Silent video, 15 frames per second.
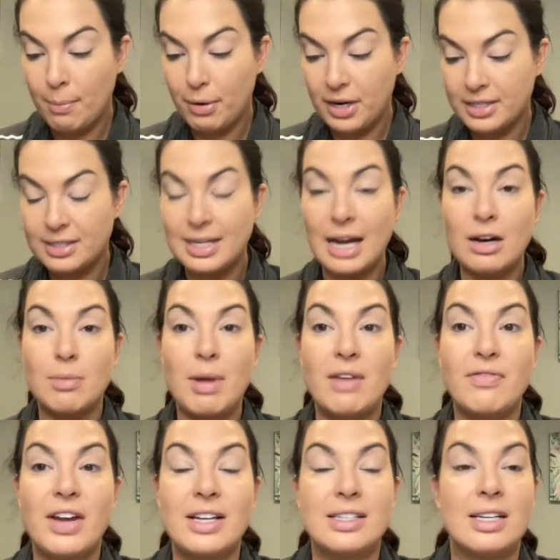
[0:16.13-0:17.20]
press down on my
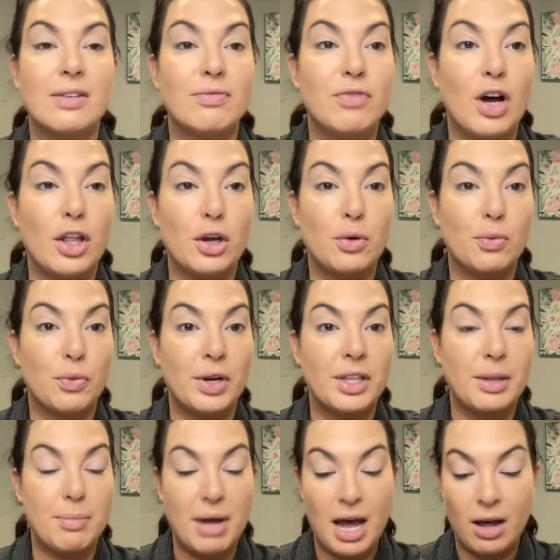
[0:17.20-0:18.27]
face, hit follow,
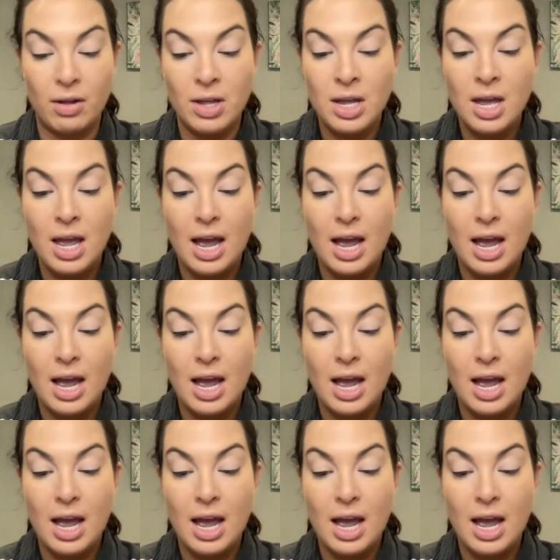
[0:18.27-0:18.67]
ring the bell.